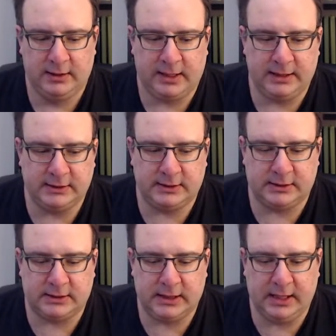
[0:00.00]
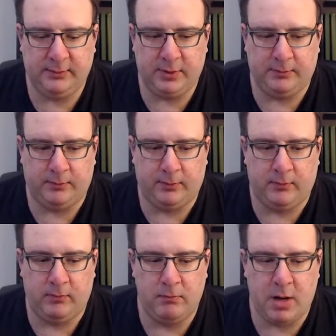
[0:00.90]
That is the same
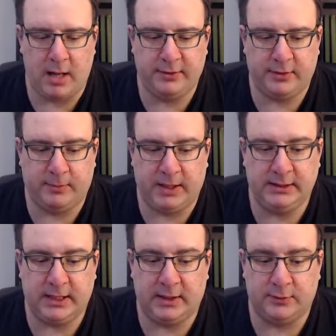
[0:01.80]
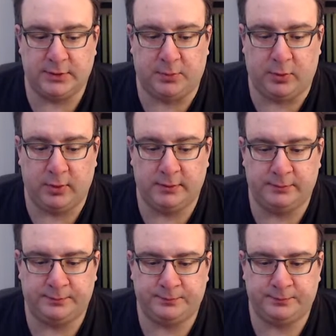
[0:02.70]
month my dad was born.